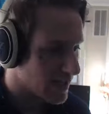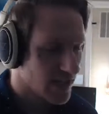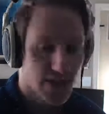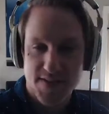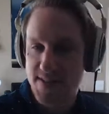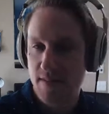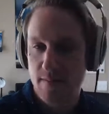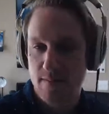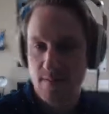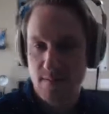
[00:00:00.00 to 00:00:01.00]
you get
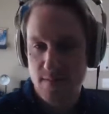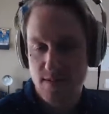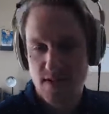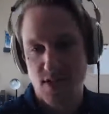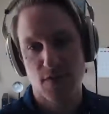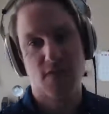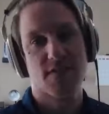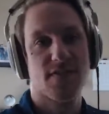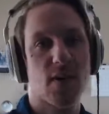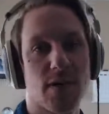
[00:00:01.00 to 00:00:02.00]
some Surface
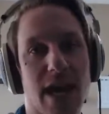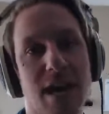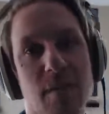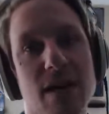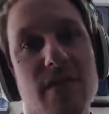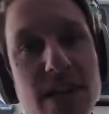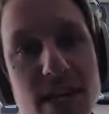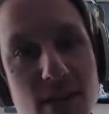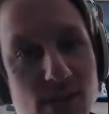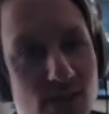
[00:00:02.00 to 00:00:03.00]
phone gaming
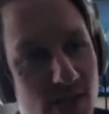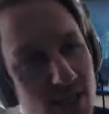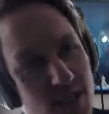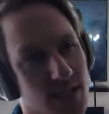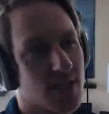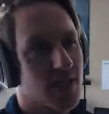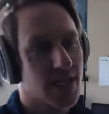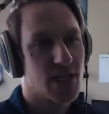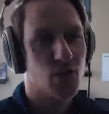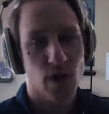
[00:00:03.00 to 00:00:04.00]
videos?
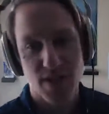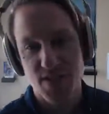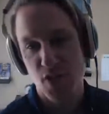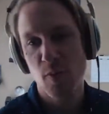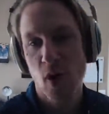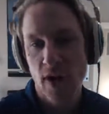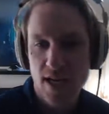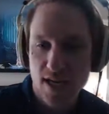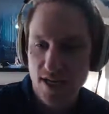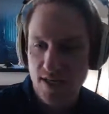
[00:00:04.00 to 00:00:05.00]
Can you run Doom on it?